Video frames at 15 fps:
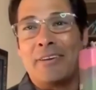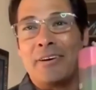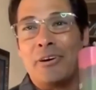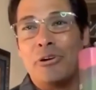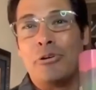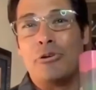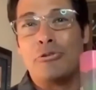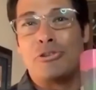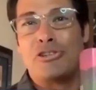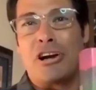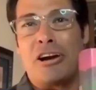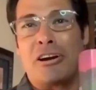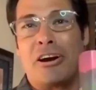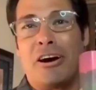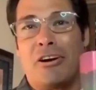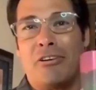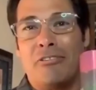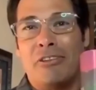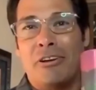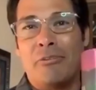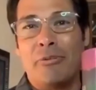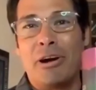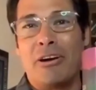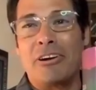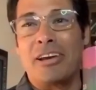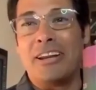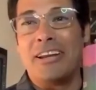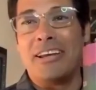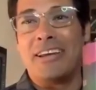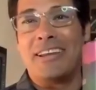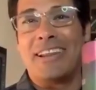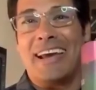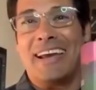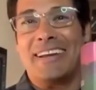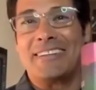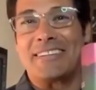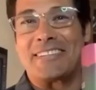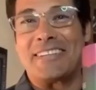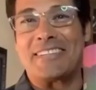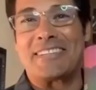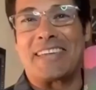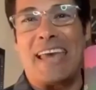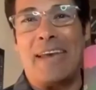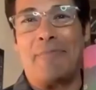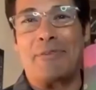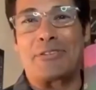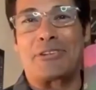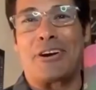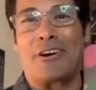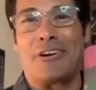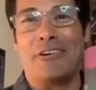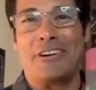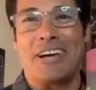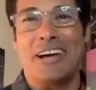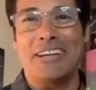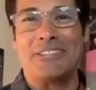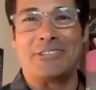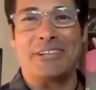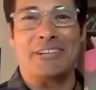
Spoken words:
Who's John Galt? We all gonna like just escape and start our own country or